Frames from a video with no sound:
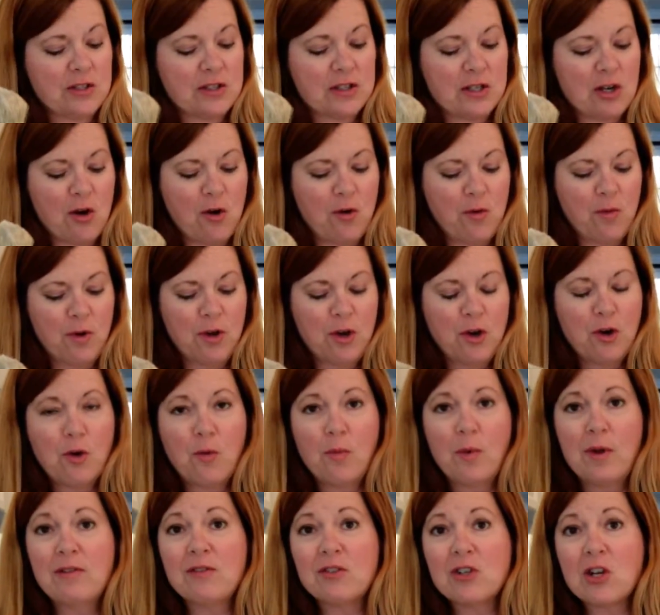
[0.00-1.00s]
So you know,
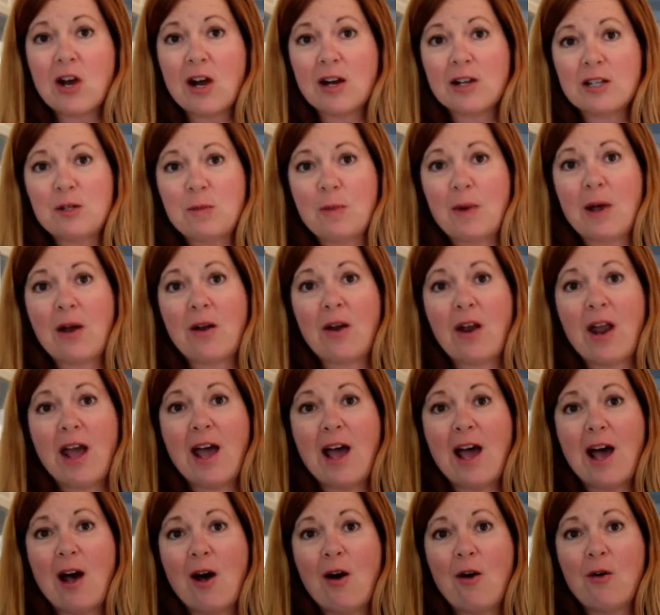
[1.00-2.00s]
we've talked about
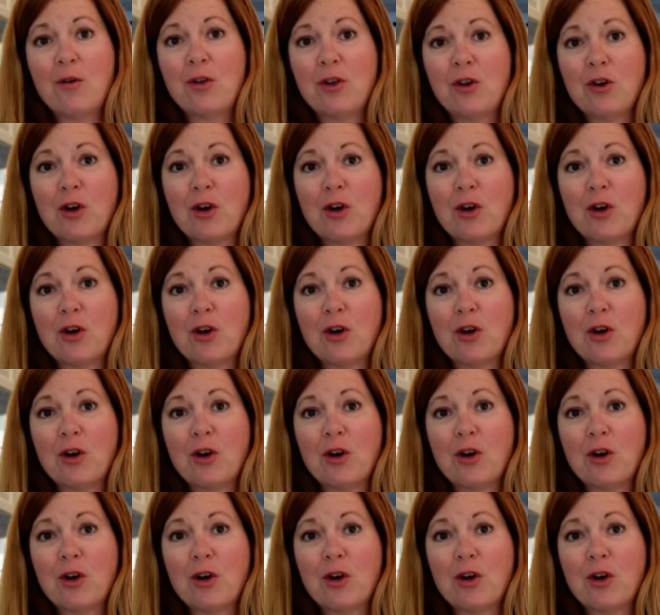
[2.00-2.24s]
how